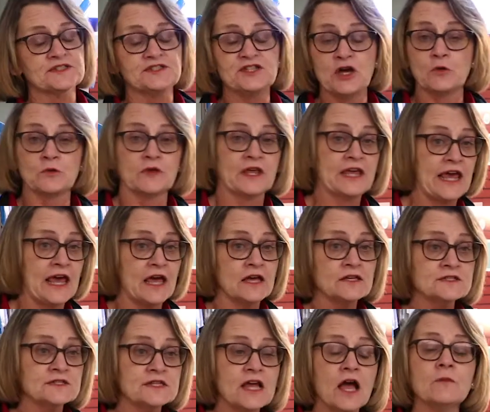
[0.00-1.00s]
don't
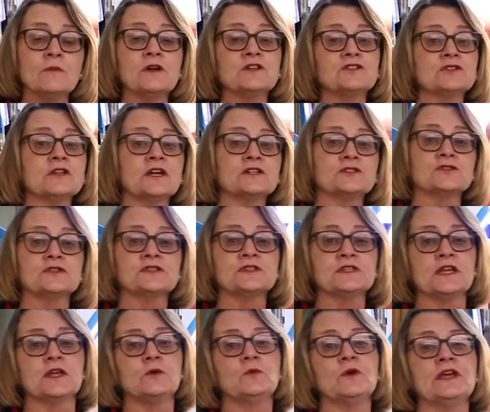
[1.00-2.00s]
guess how much
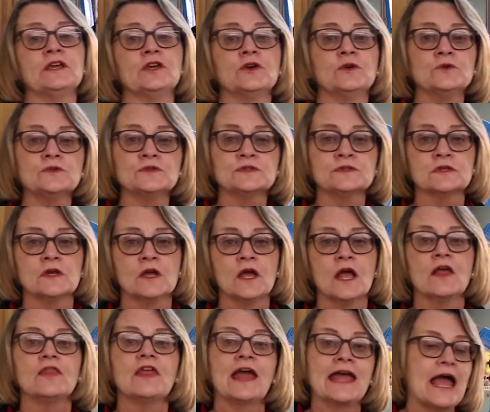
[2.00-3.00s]
electricity we use.
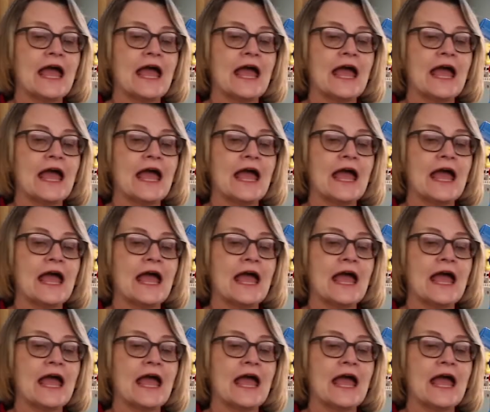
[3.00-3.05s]
They